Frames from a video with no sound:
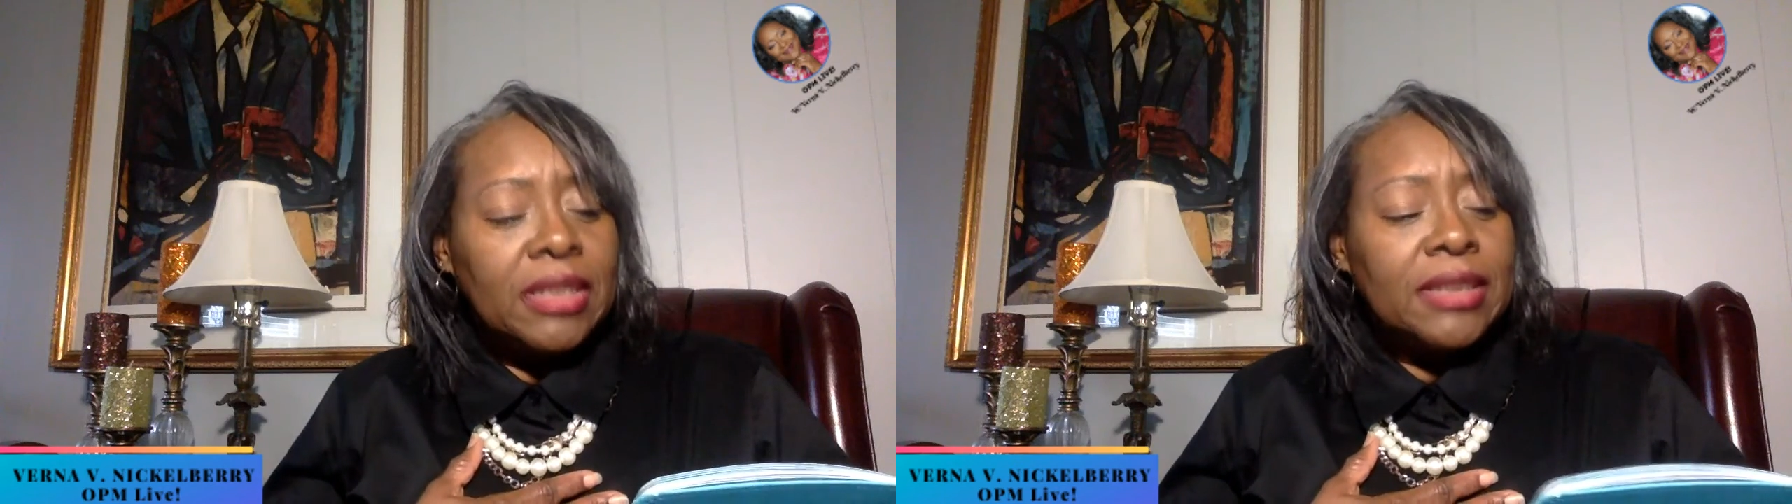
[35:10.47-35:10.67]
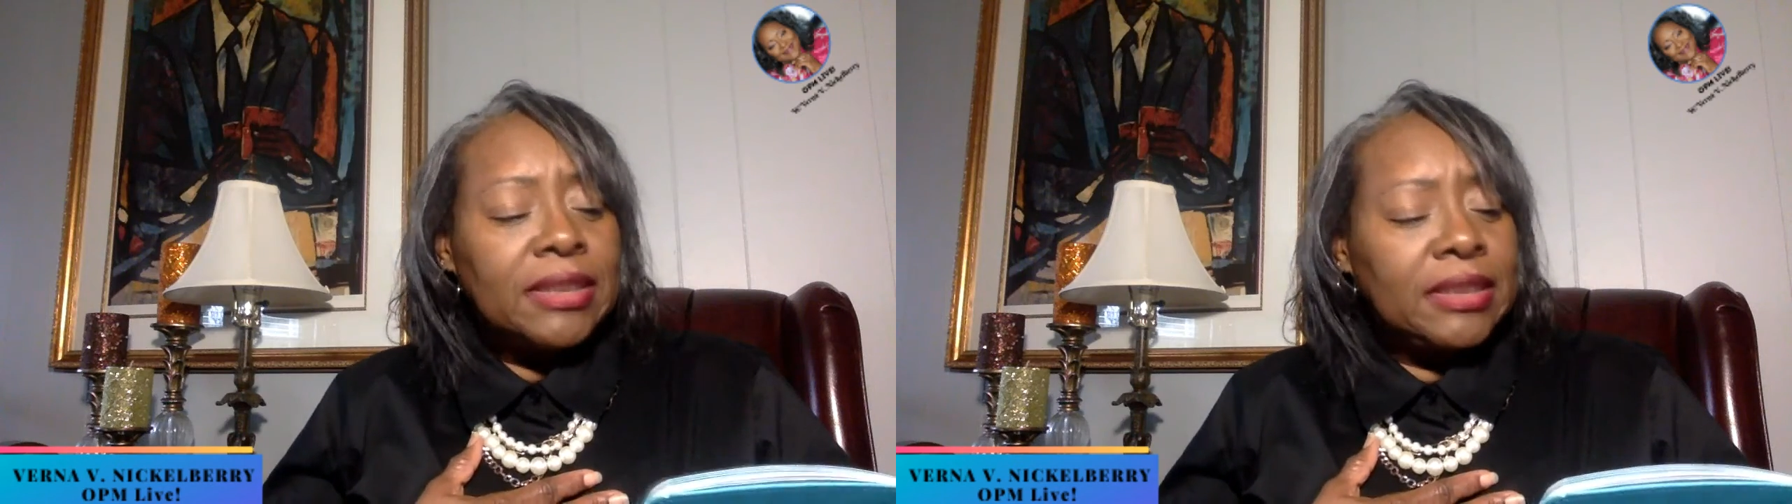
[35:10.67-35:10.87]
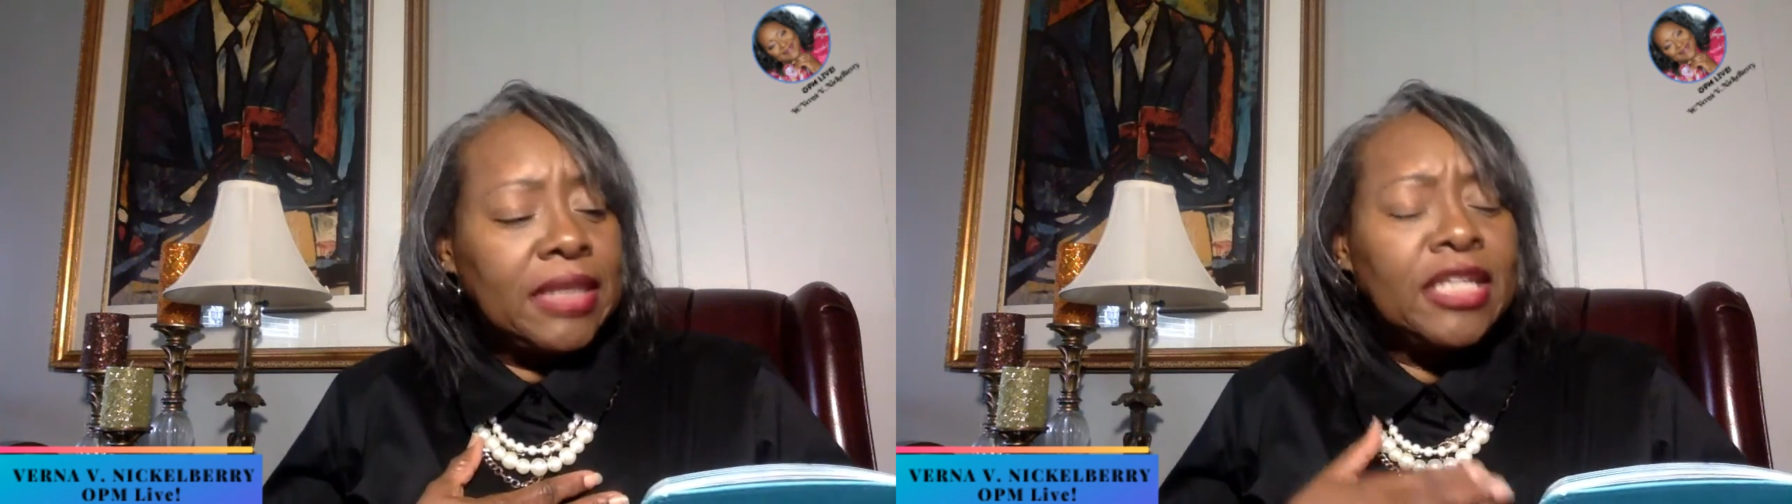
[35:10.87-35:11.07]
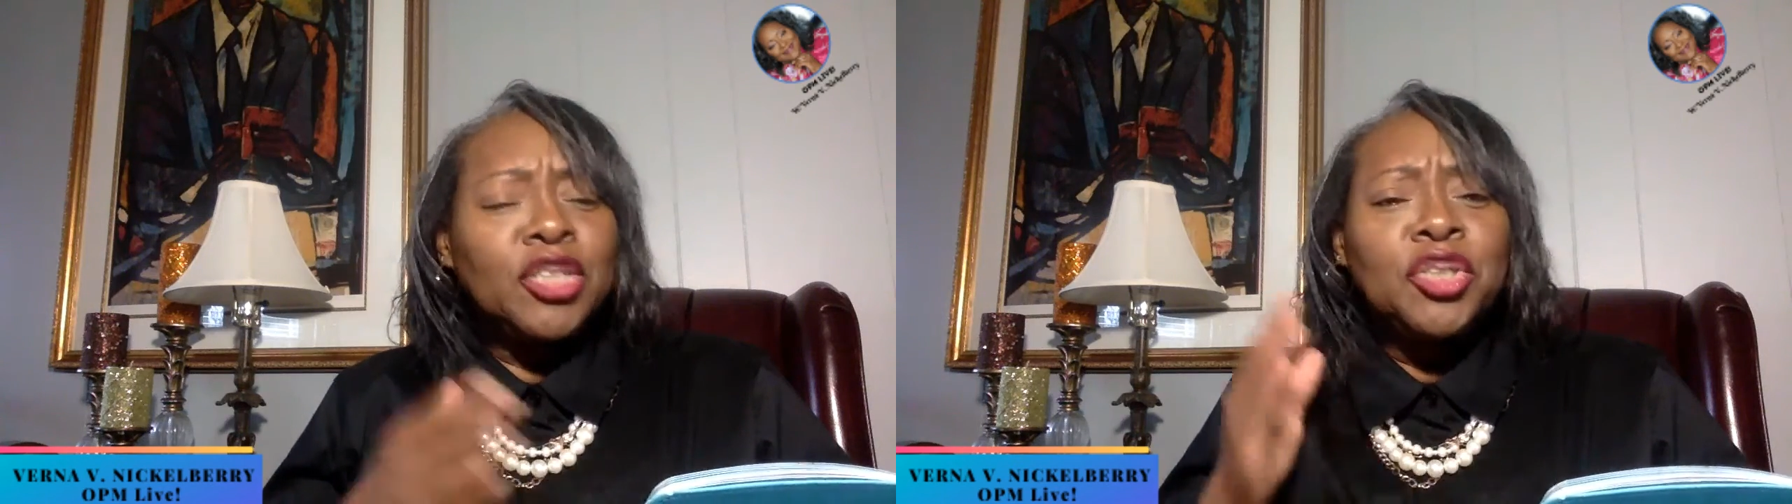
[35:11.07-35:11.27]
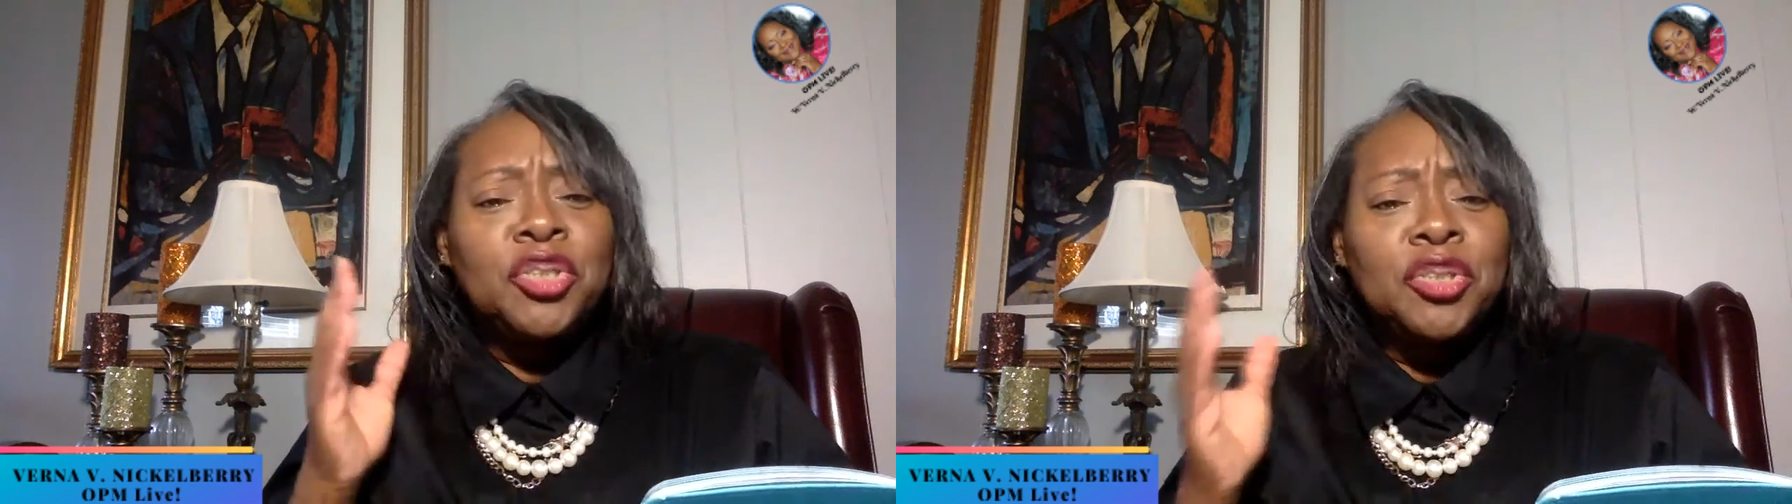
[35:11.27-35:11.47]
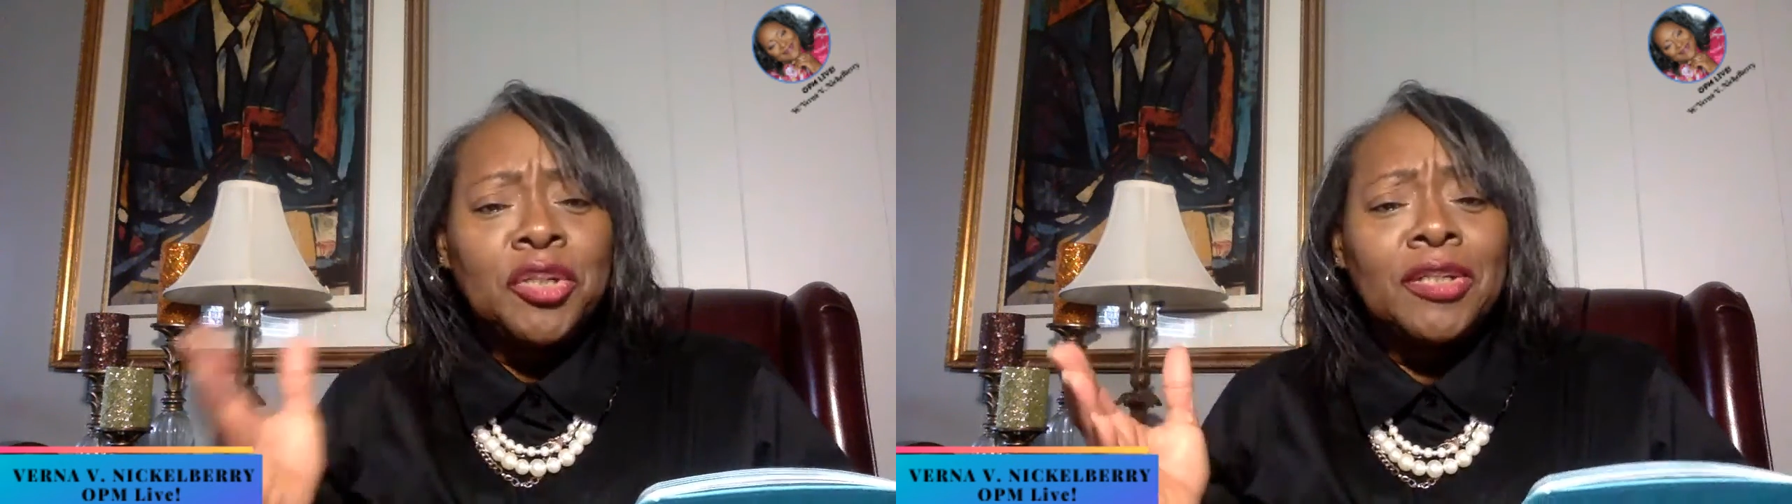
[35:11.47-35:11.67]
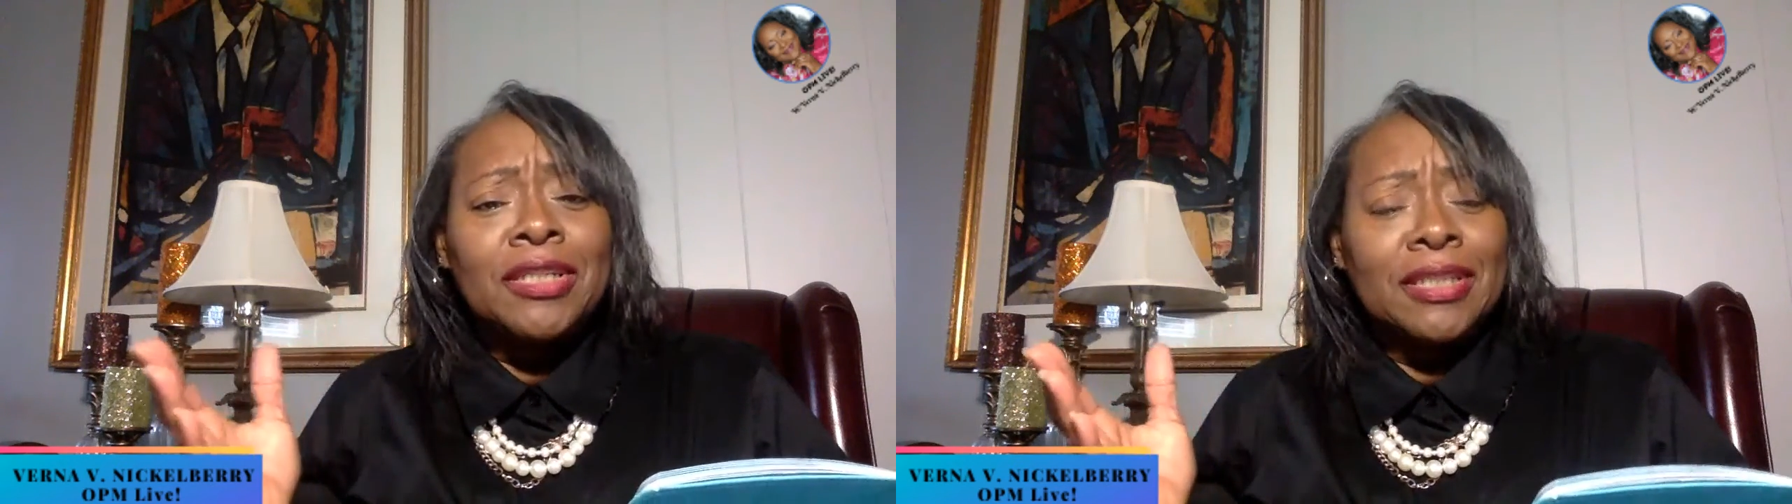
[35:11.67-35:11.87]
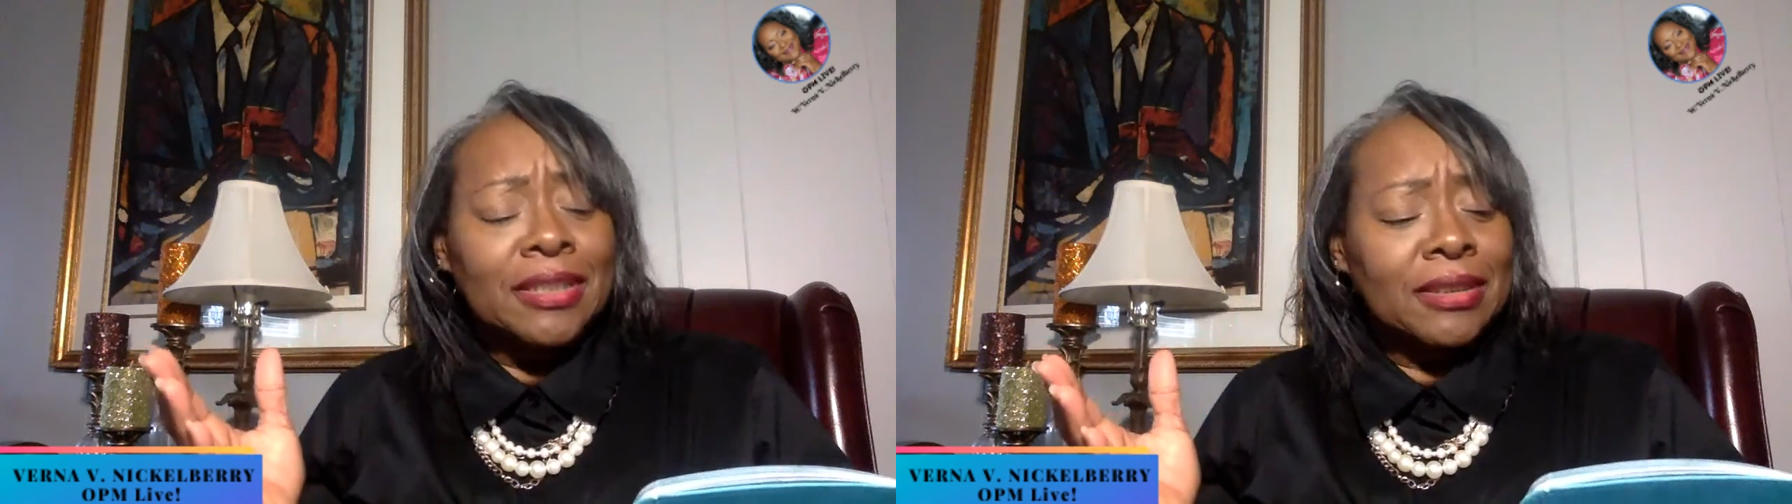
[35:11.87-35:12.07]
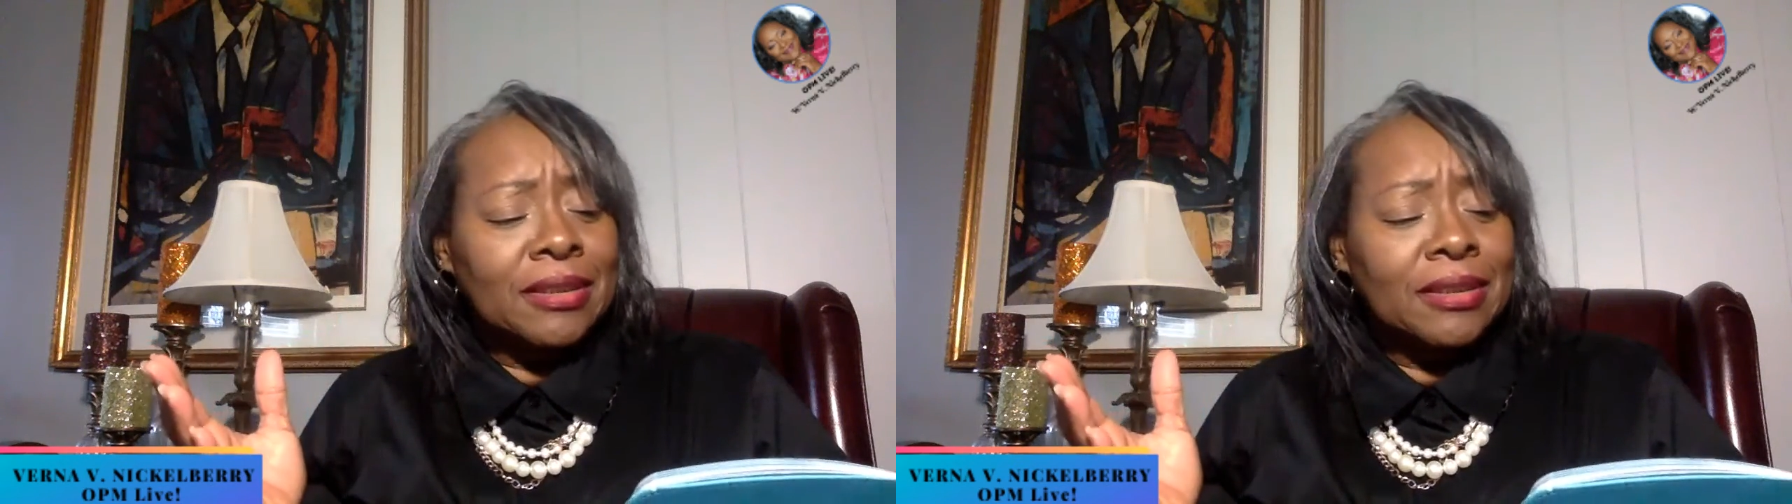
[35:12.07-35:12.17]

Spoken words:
say, "Surely